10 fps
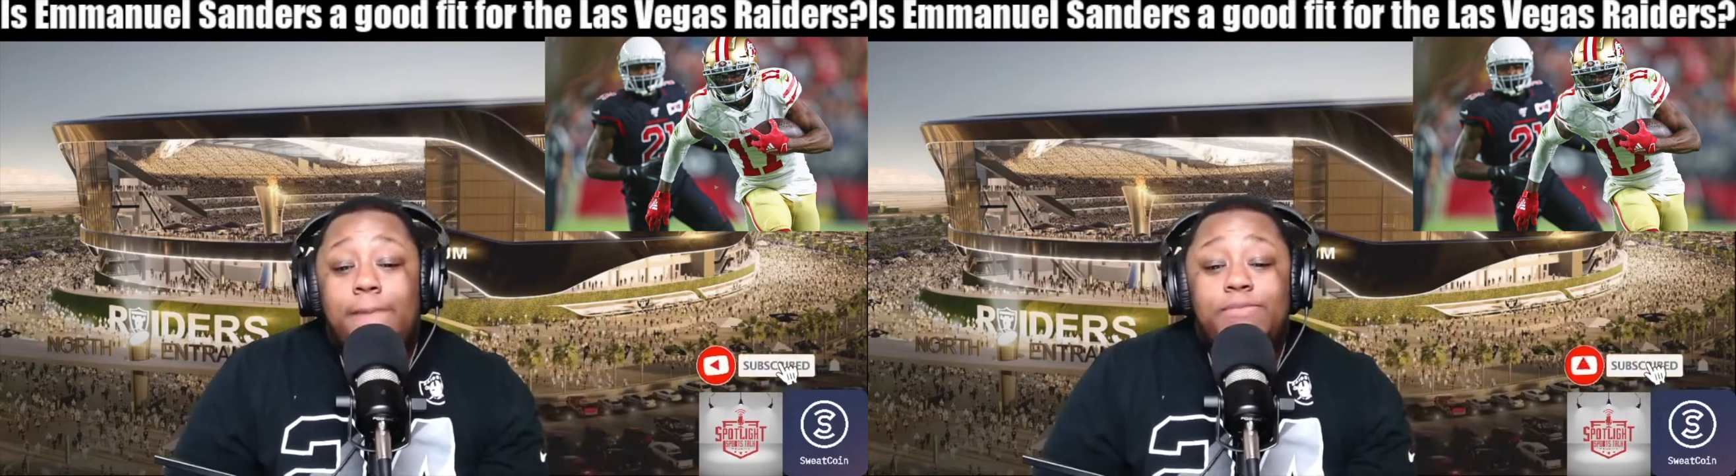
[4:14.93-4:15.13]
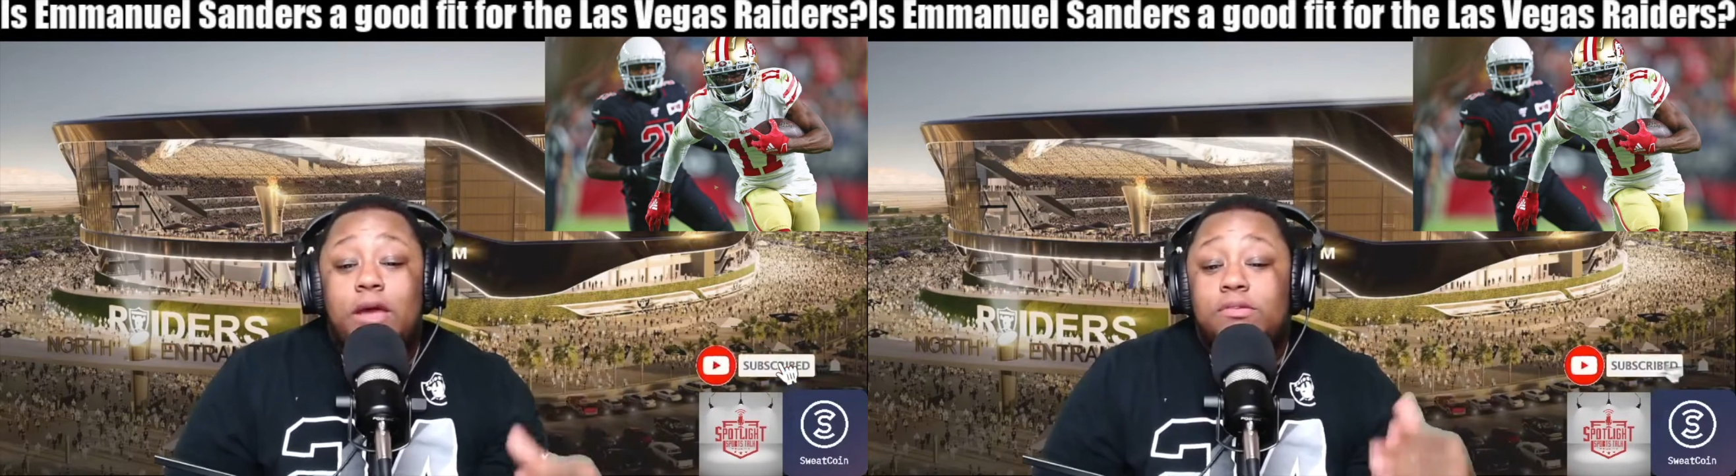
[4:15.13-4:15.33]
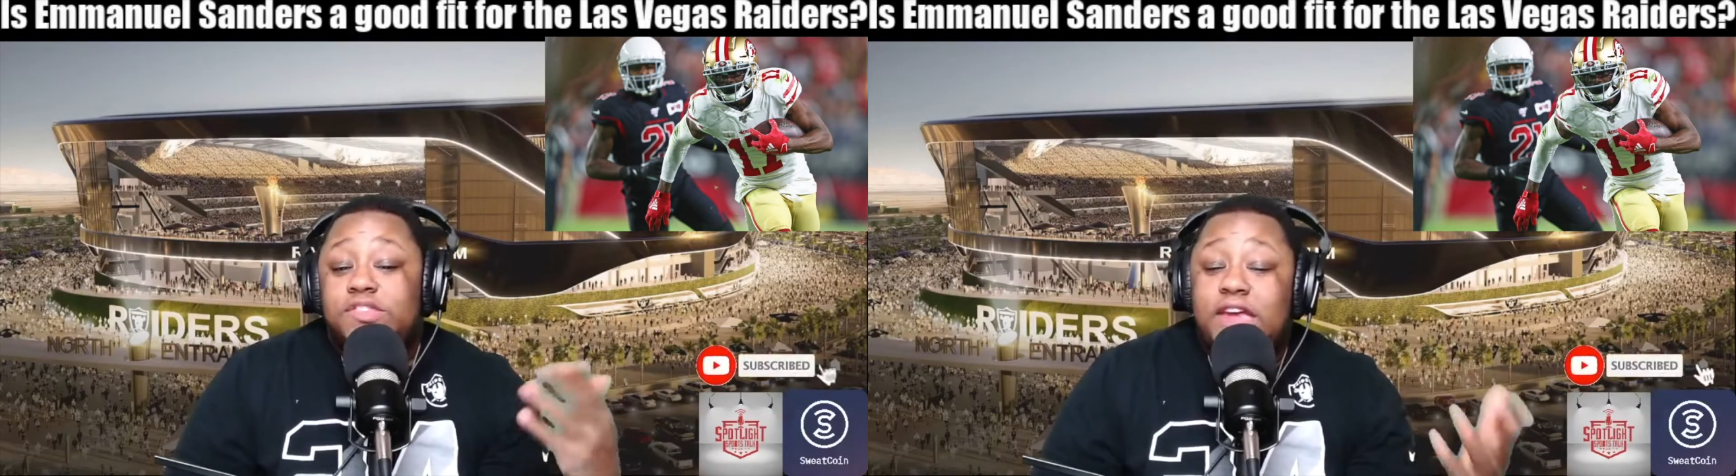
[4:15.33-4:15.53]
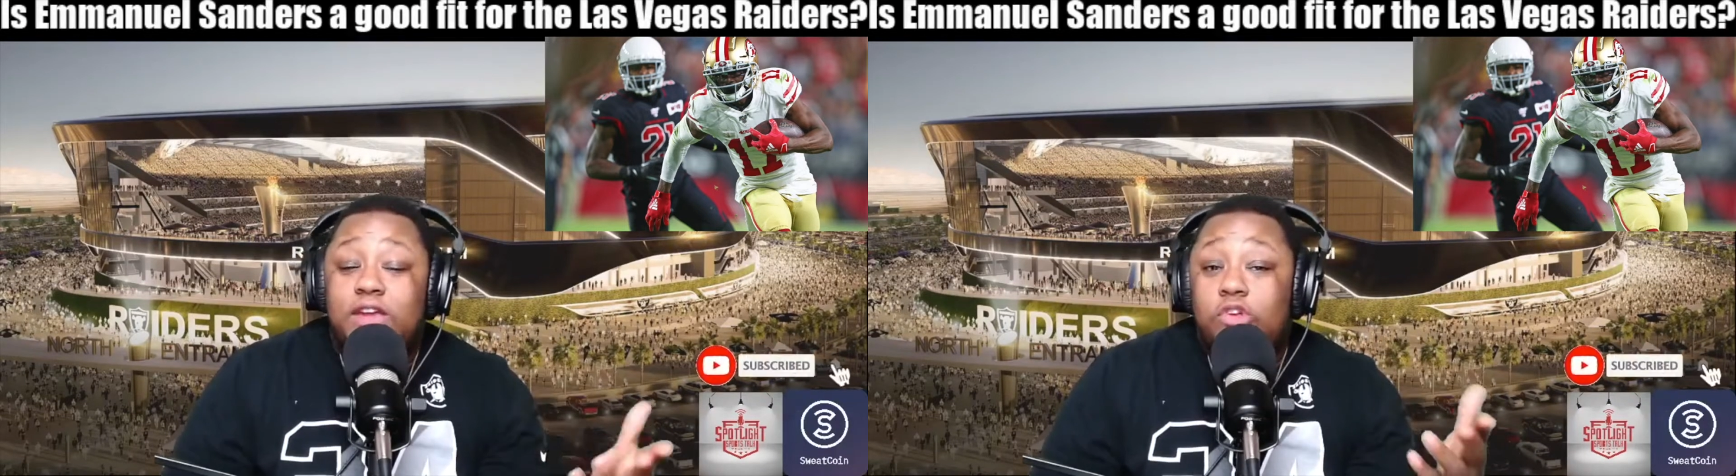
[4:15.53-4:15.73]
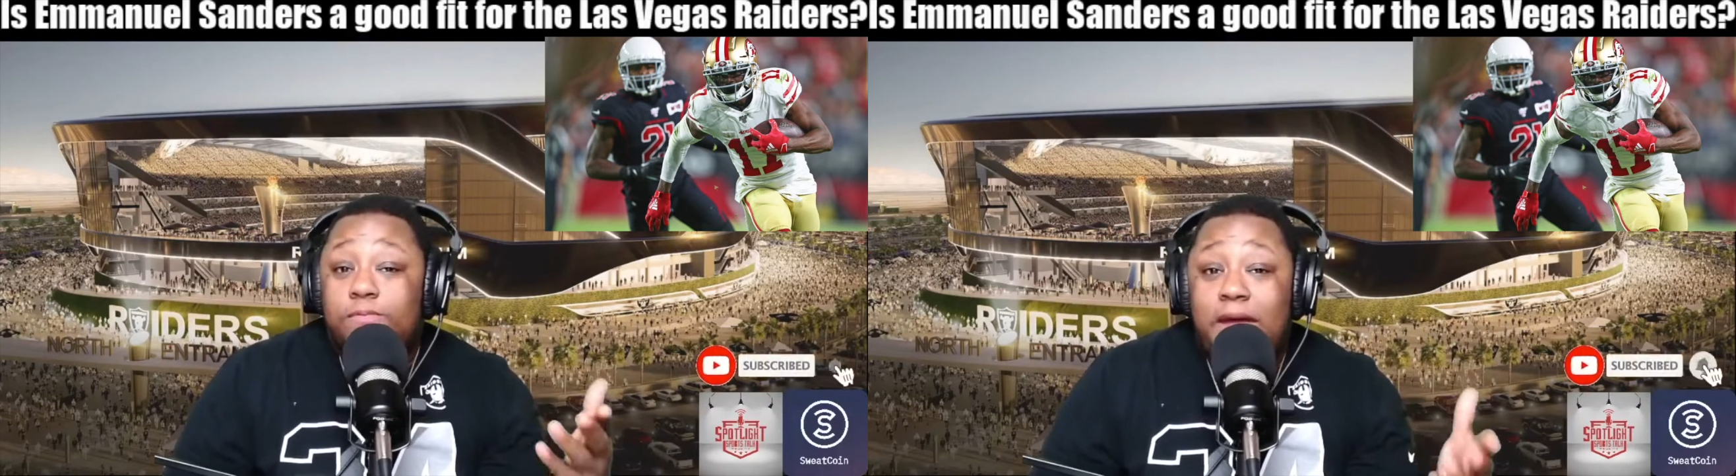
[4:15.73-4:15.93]
Now,
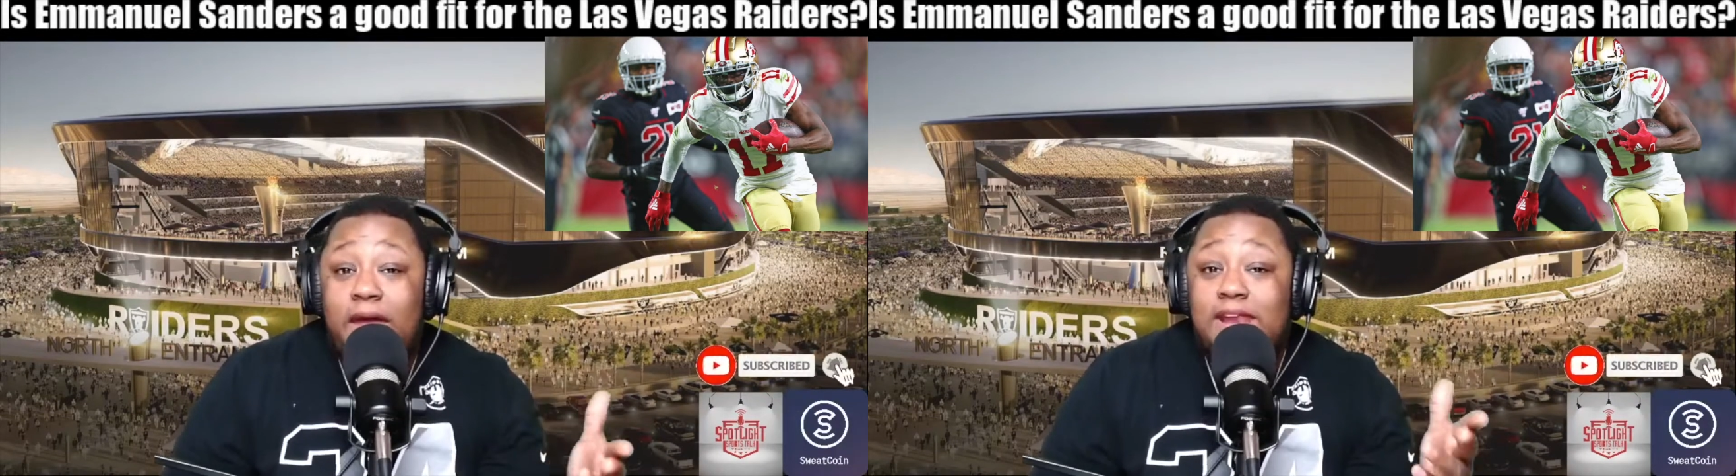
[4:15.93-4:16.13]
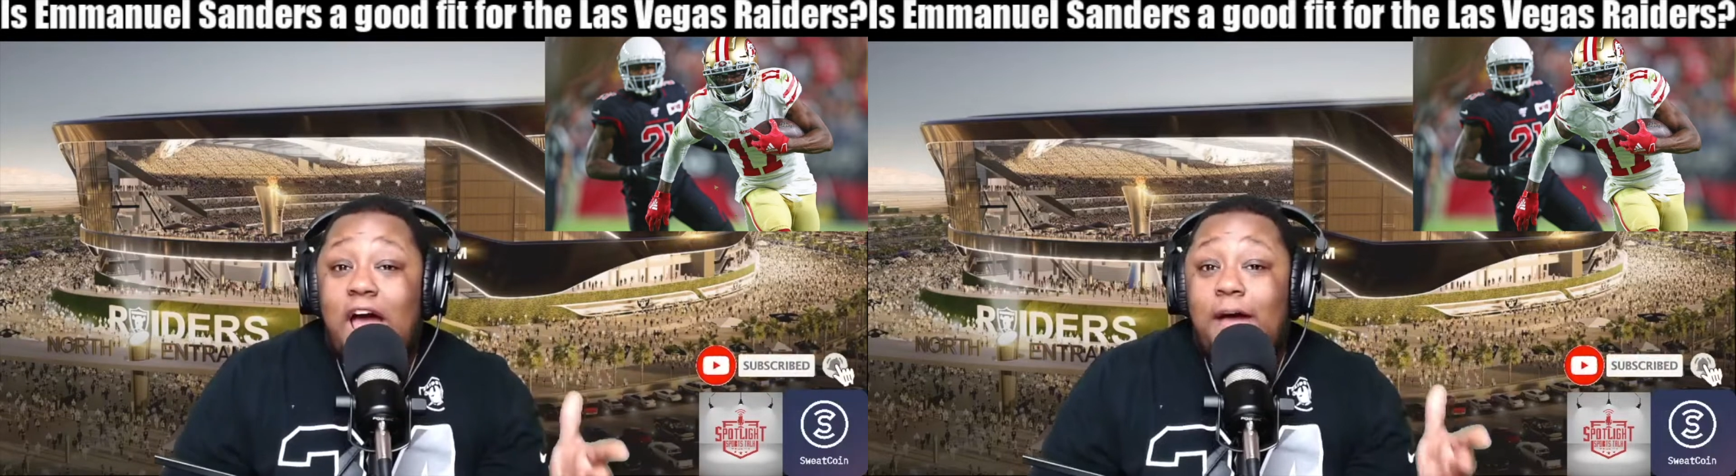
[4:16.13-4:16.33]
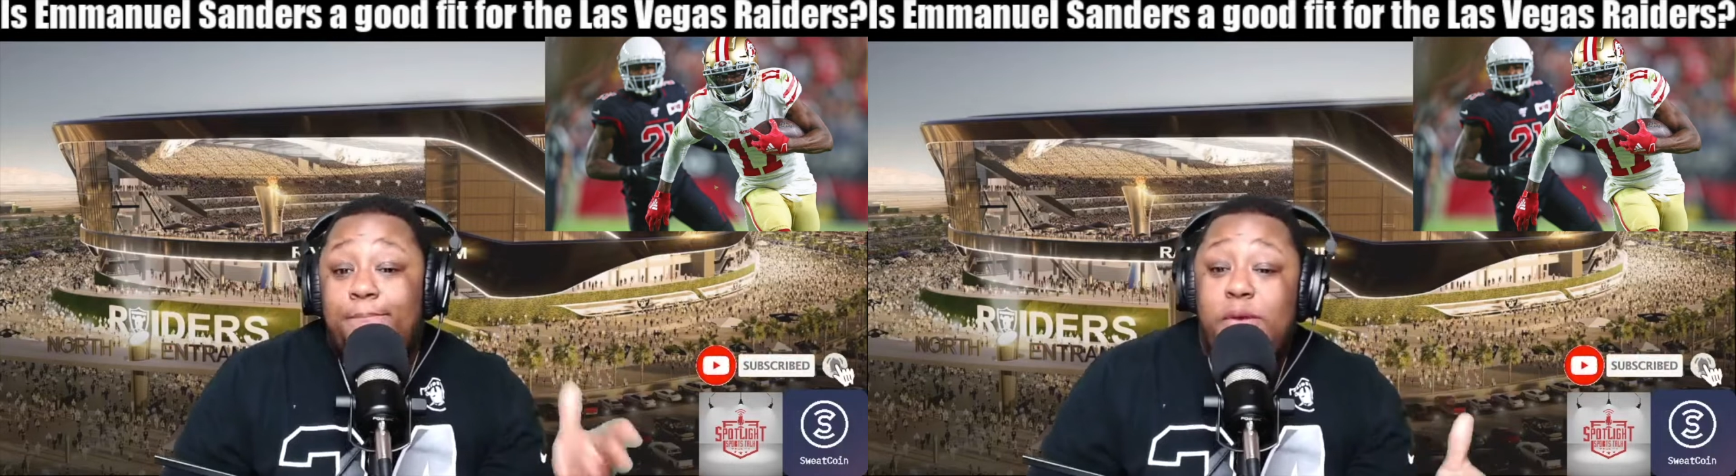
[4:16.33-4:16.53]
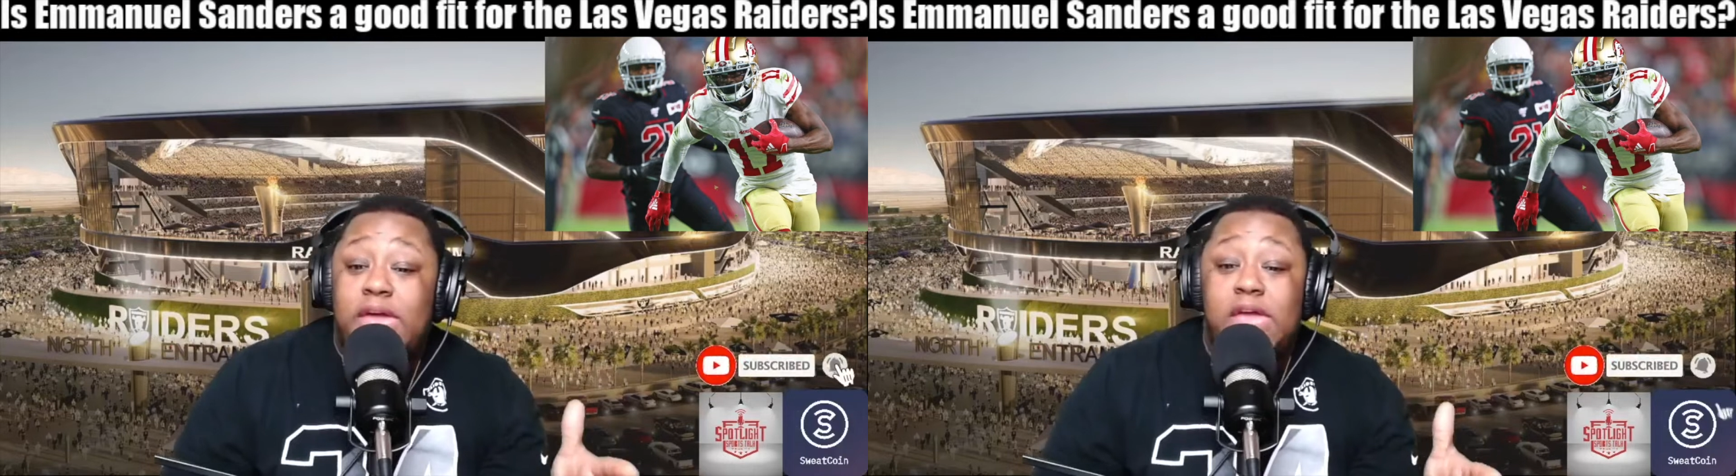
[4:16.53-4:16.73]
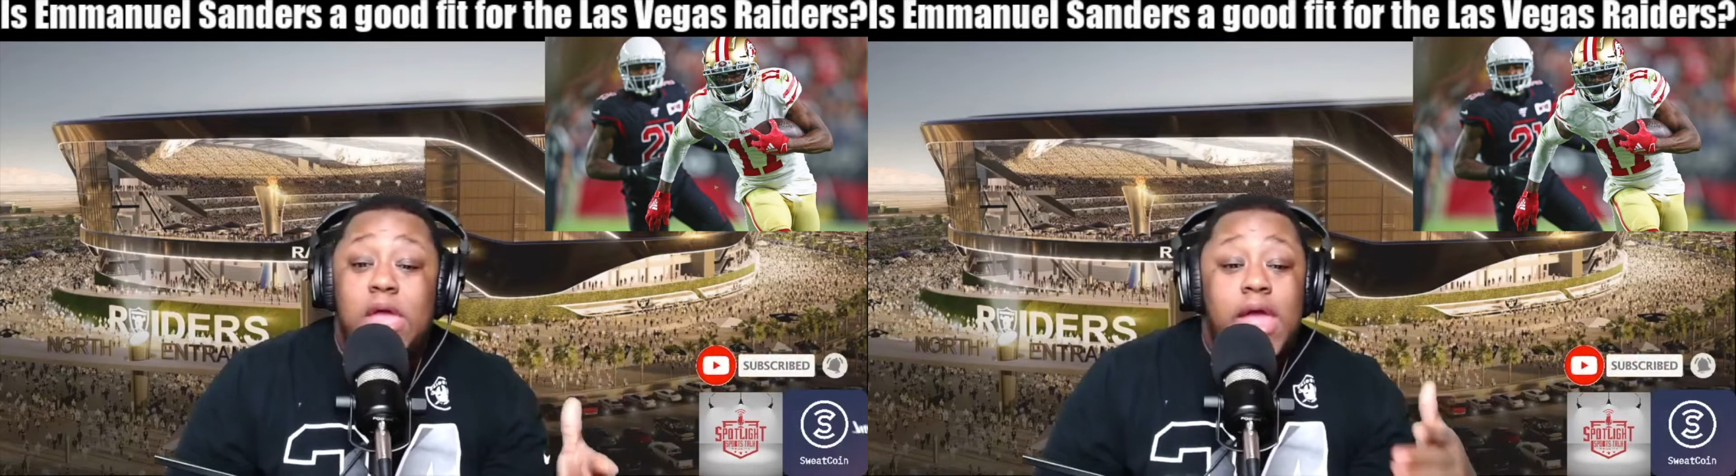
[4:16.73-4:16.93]
Sanders may not
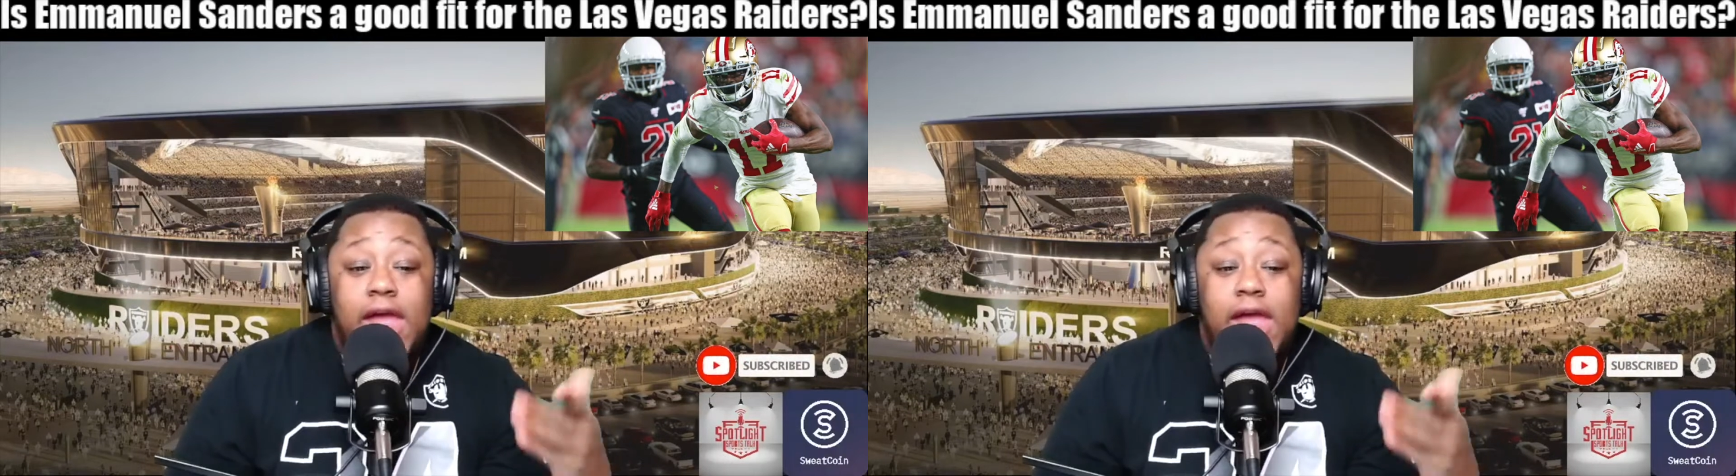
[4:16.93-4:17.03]
be